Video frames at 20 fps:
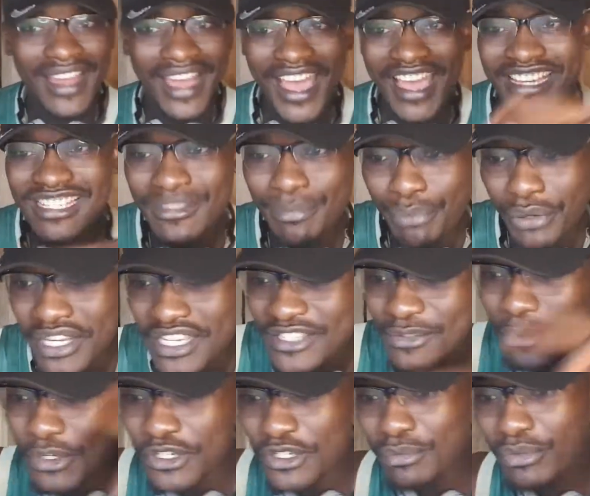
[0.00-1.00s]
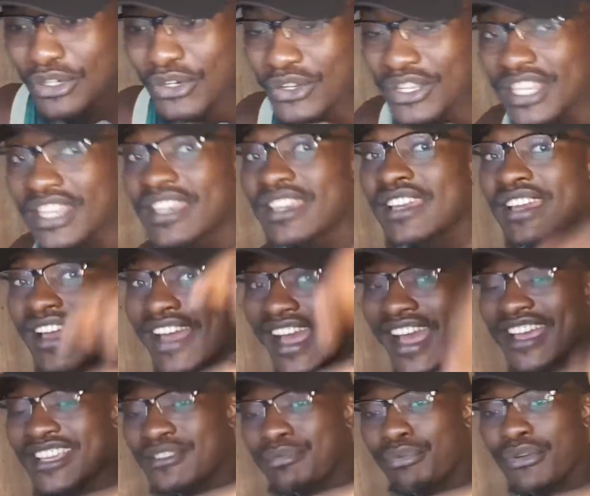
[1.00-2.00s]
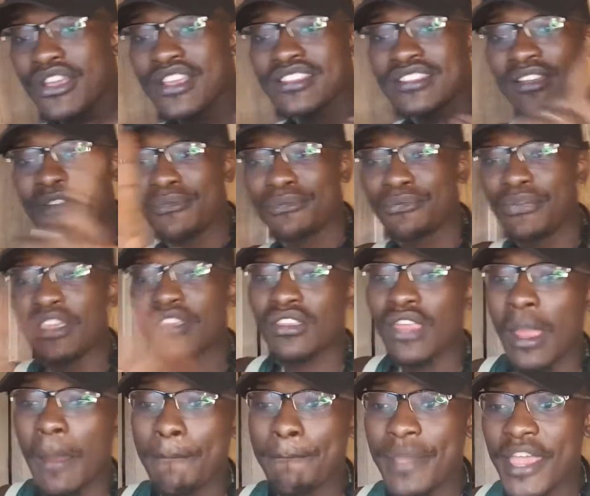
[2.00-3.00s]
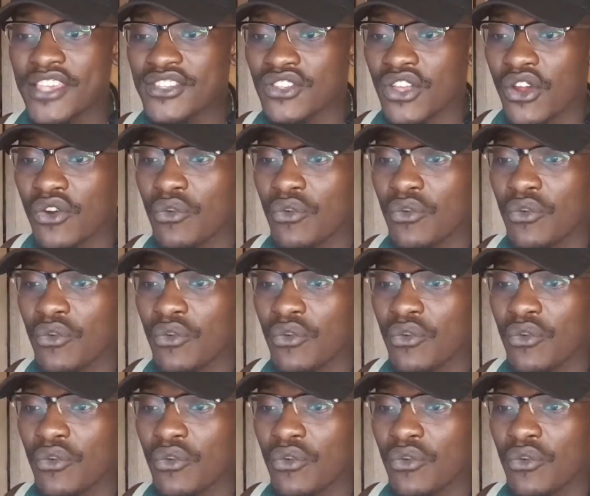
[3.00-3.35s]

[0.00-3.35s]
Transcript: Ice Prince, I'm gonna be looking at Ice Prince, fifth best